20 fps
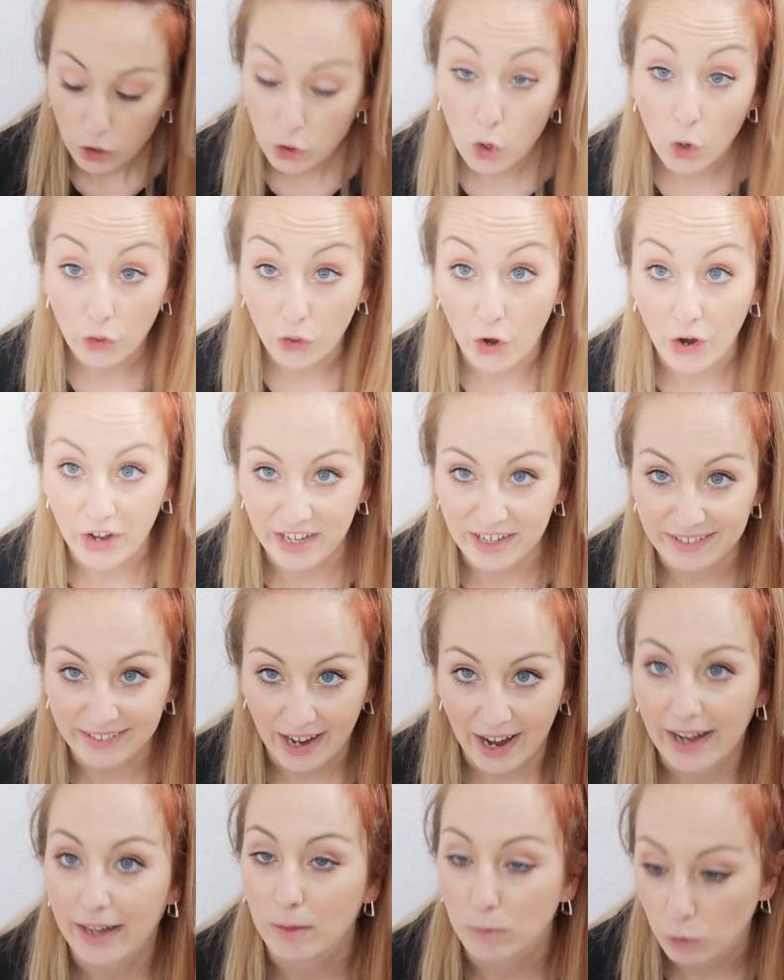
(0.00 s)
Not that I need
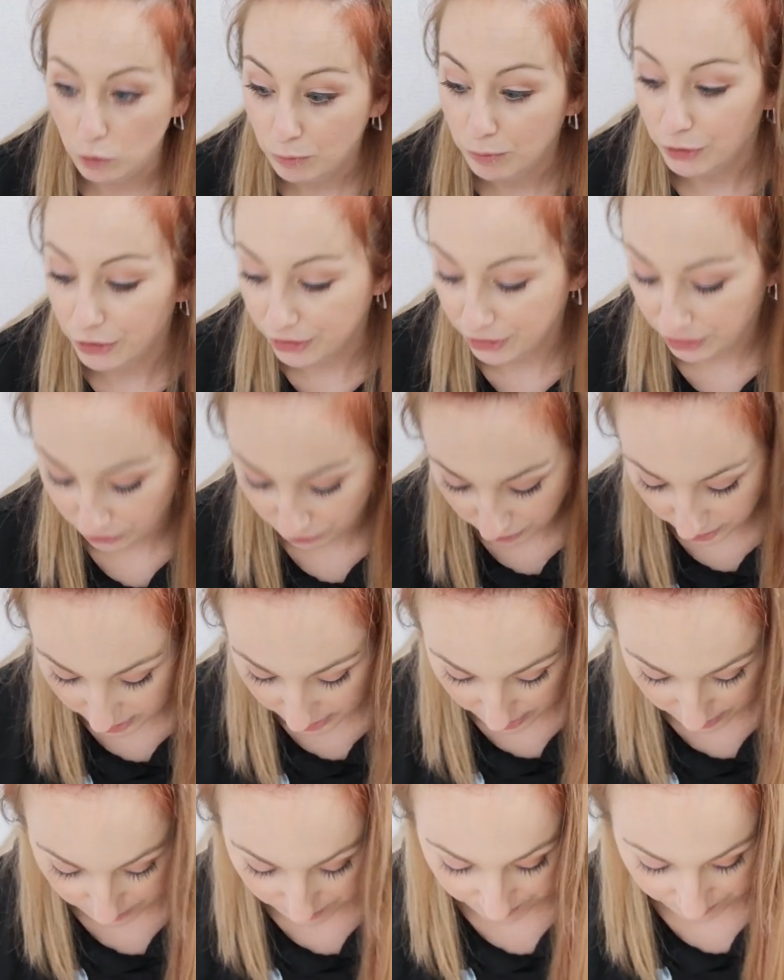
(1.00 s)
any more products right
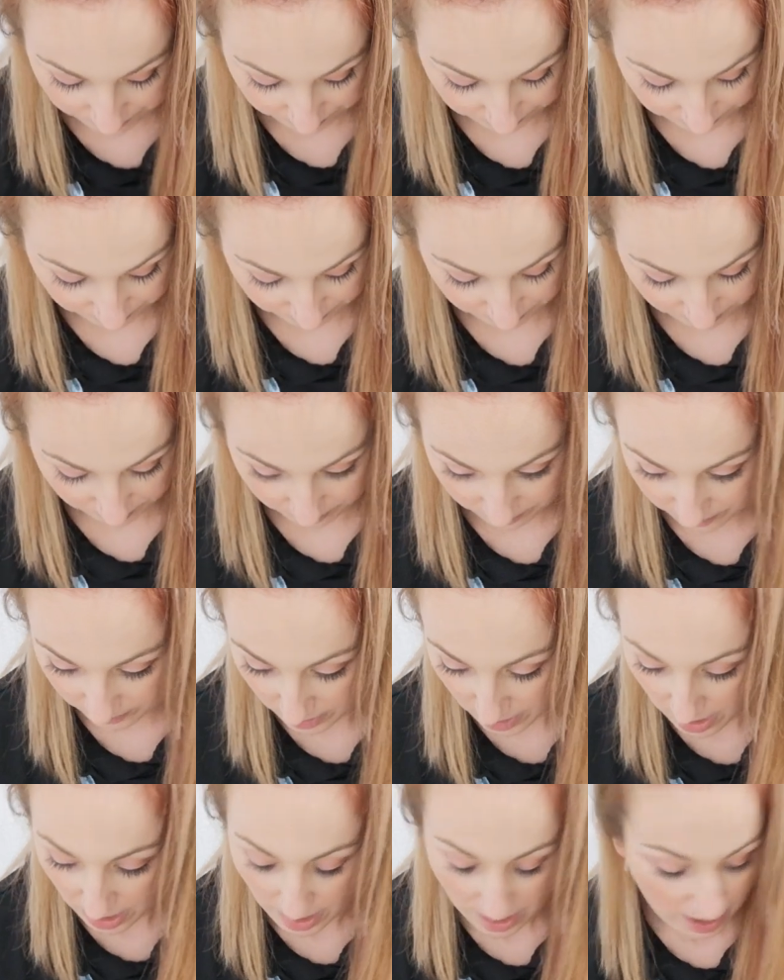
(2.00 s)
now.
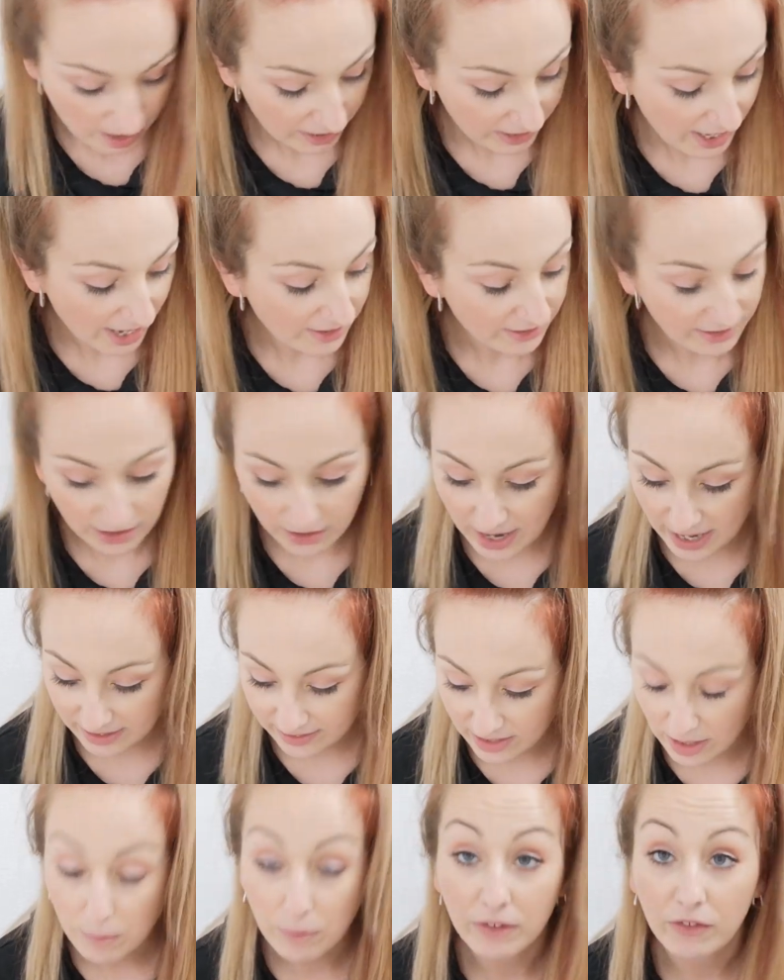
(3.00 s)
Okay, so
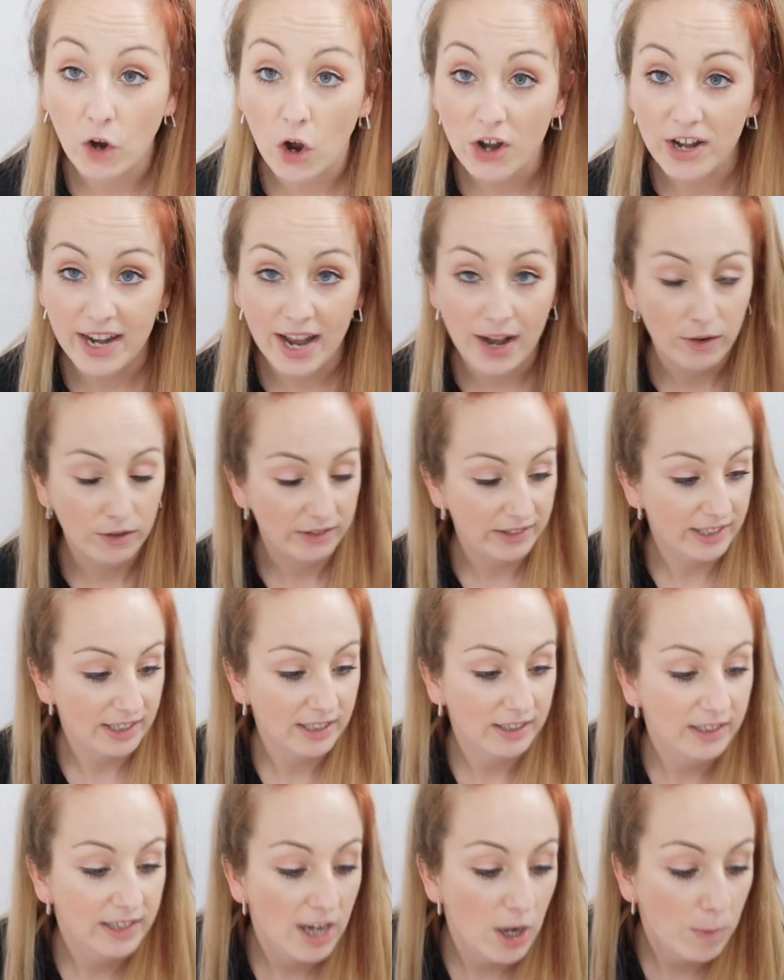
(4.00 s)
next up we've got a Nails
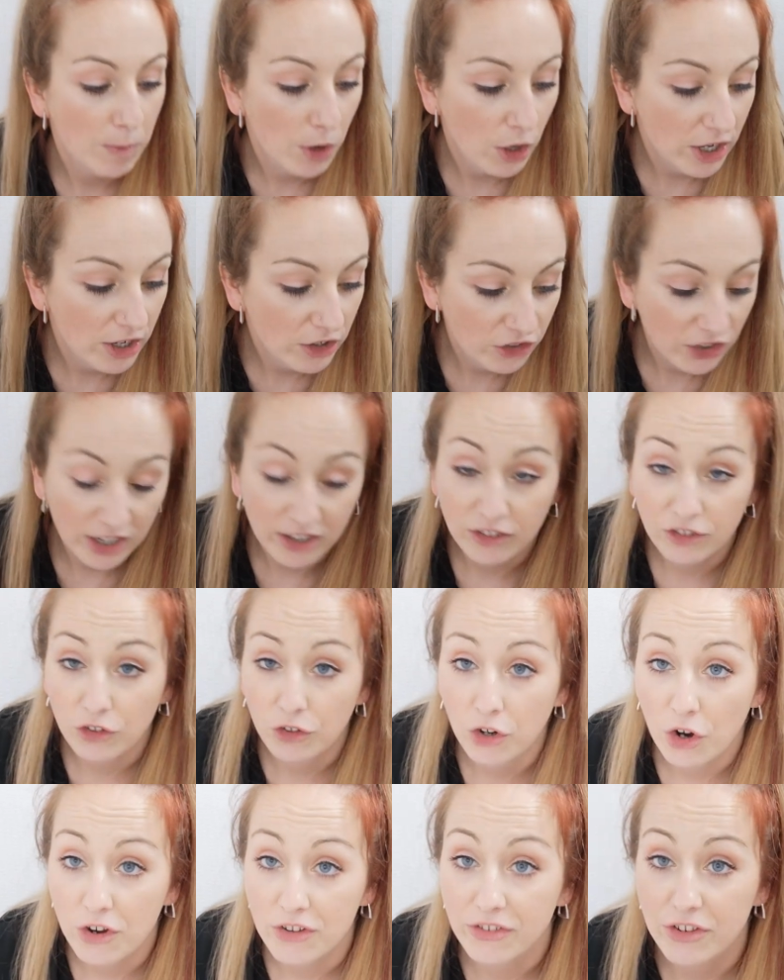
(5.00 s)
Inc nail polish. As
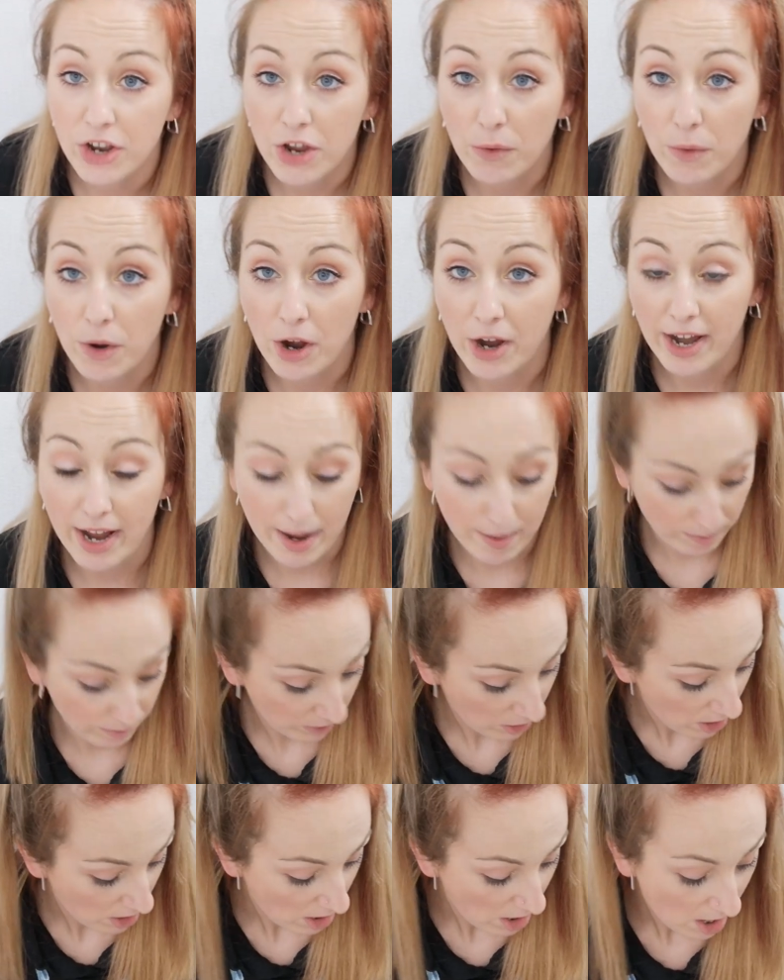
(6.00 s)
you guys know, I
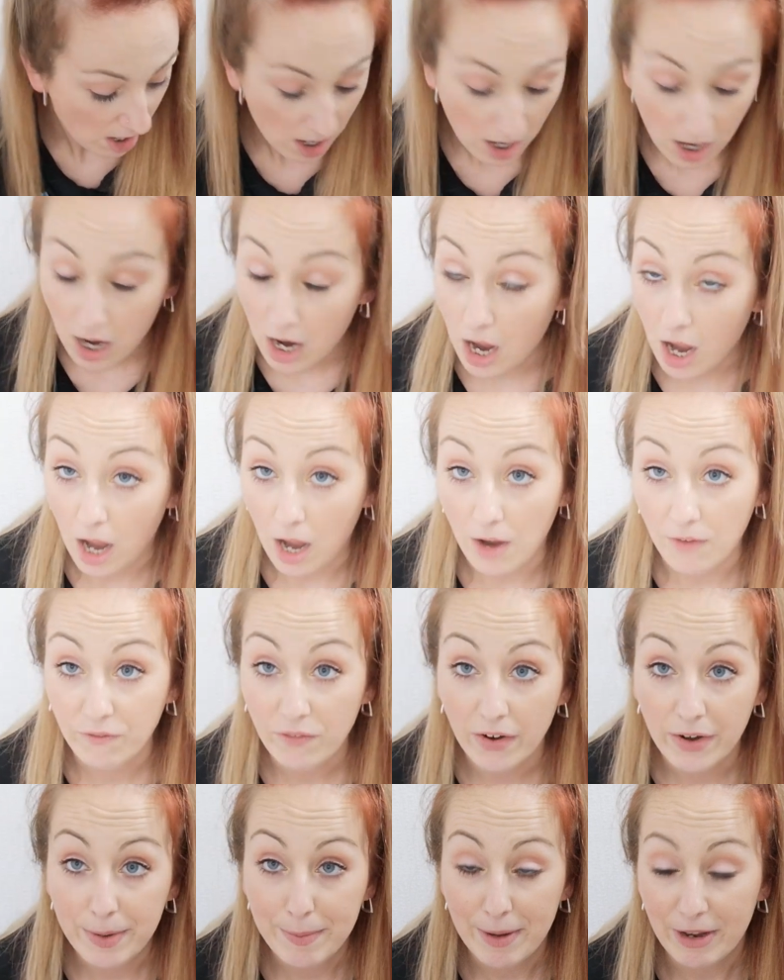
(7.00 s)
am uh,
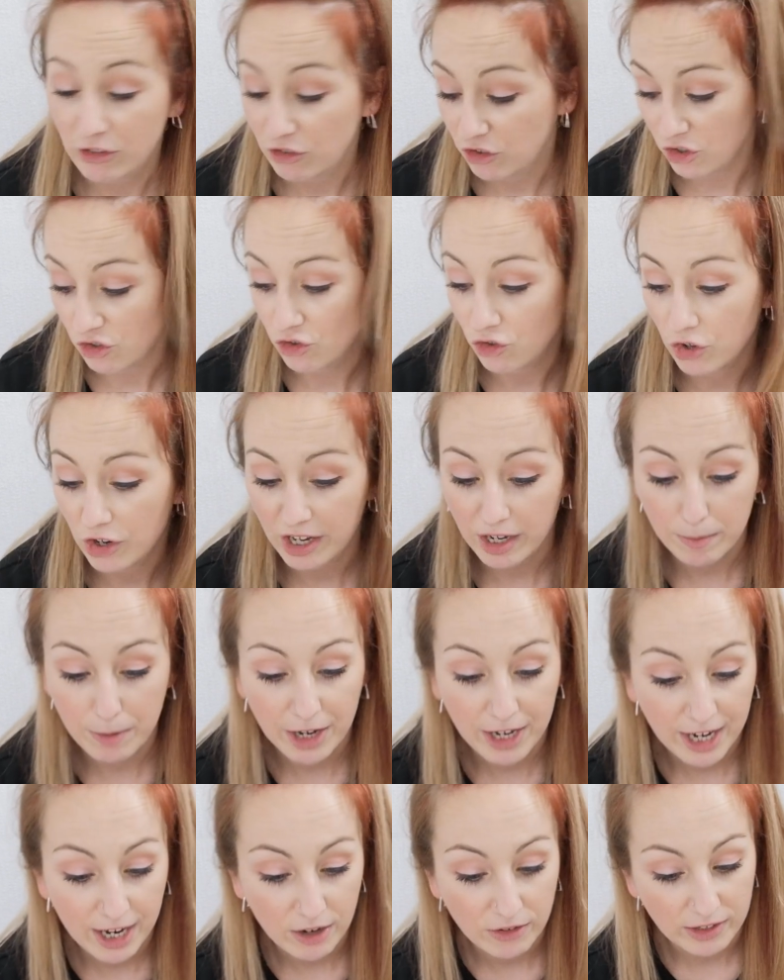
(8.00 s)
very much enjoying
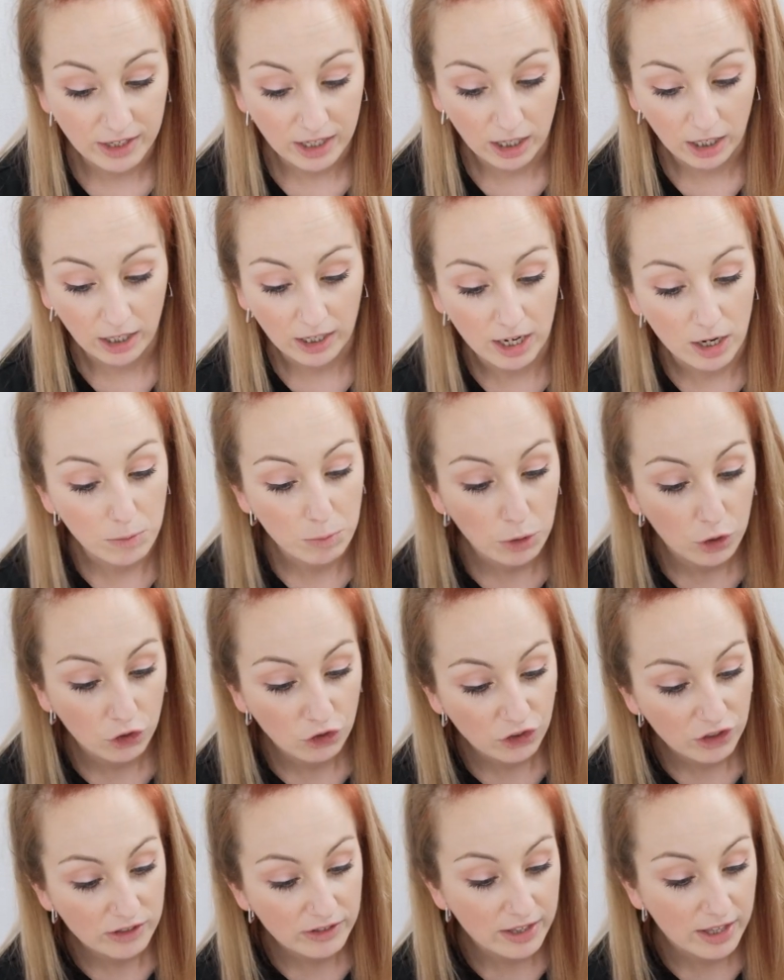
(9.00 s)
my Nails Inc nail
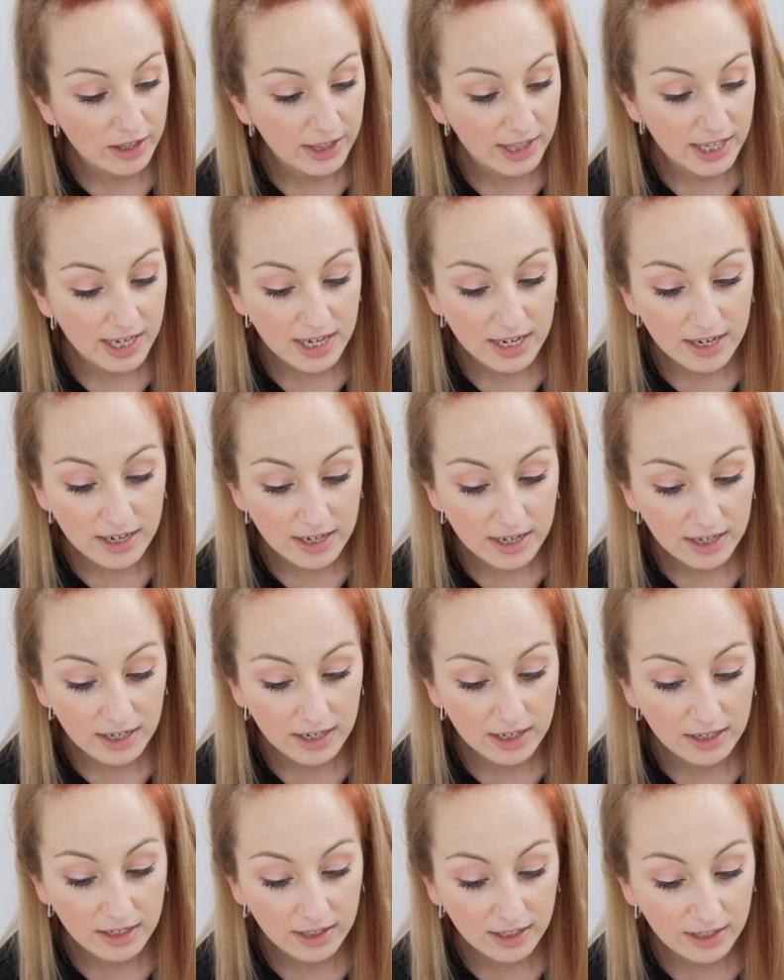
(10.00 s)
polishes.
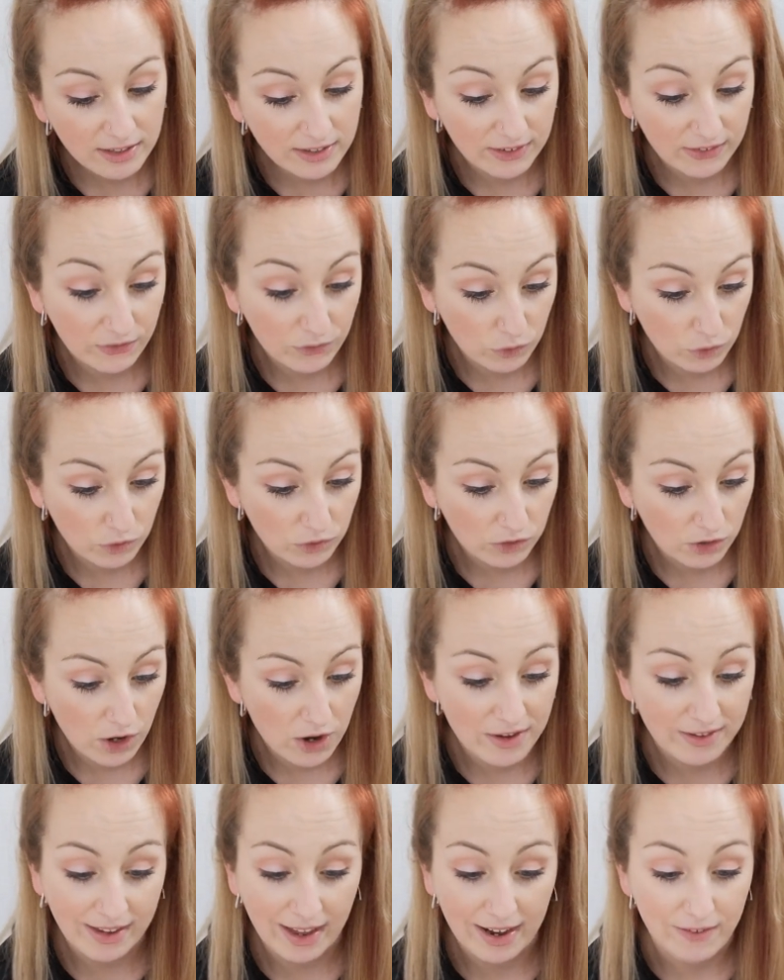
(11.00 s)
The this is full
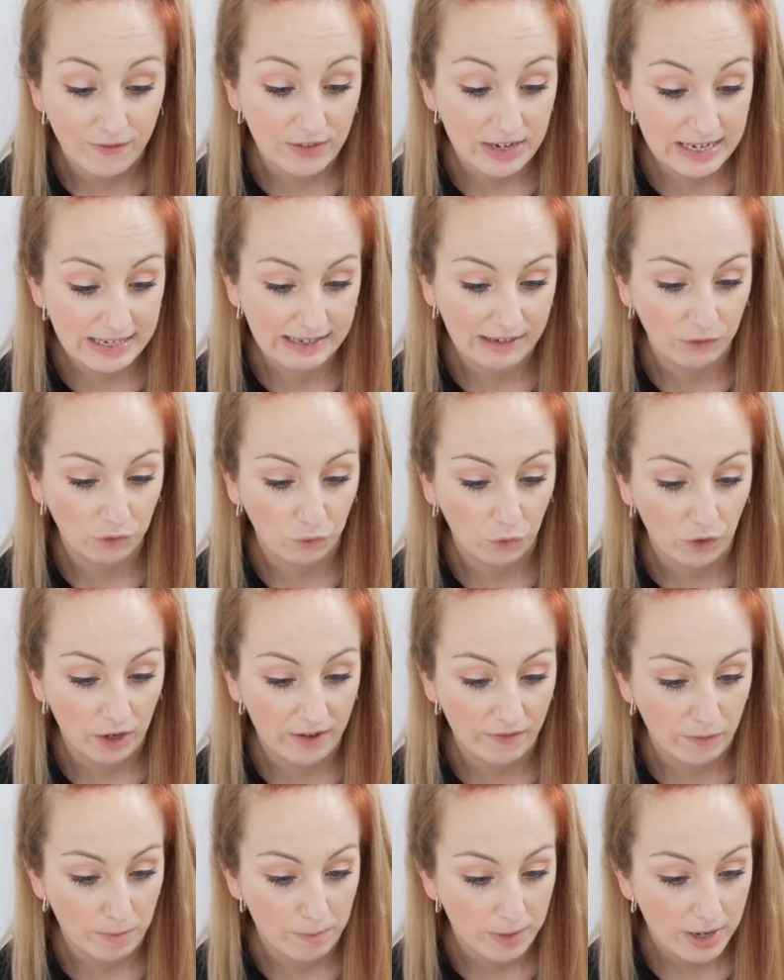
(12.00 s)
size and it retails for
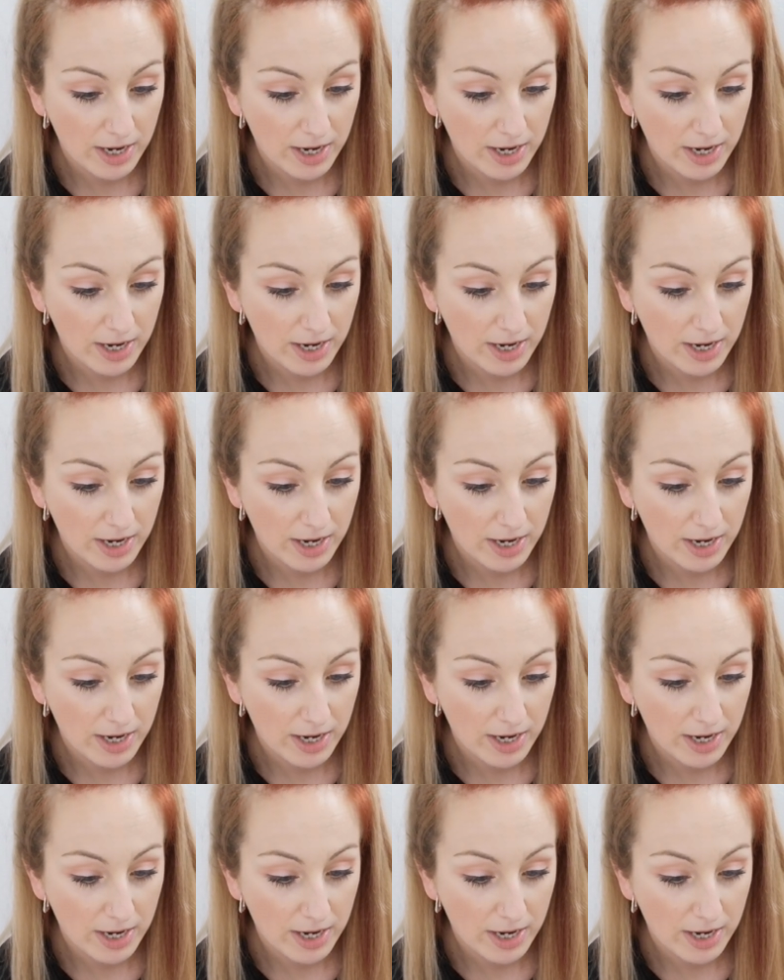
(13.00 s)
eleven